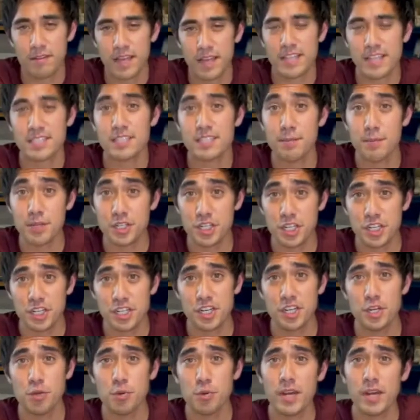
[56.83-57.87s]
As the
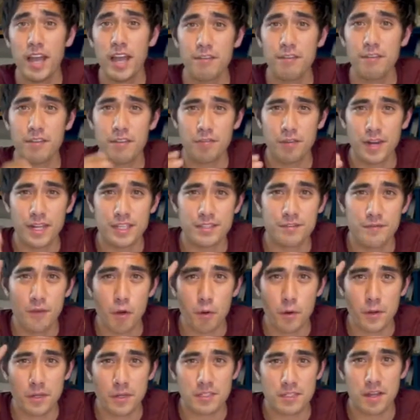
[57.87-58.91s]
magician, you wanna have your friends
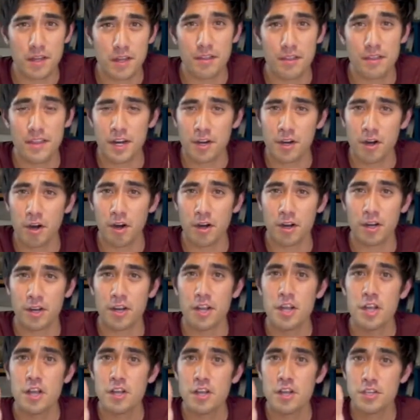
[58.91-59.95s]
focus on their card
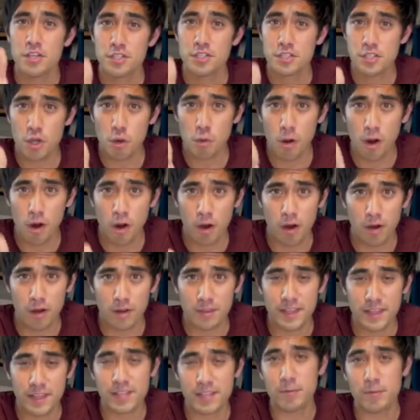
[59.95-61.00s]
so
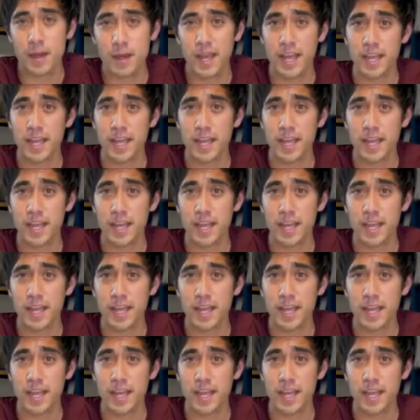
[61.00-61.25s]
hard, that's why I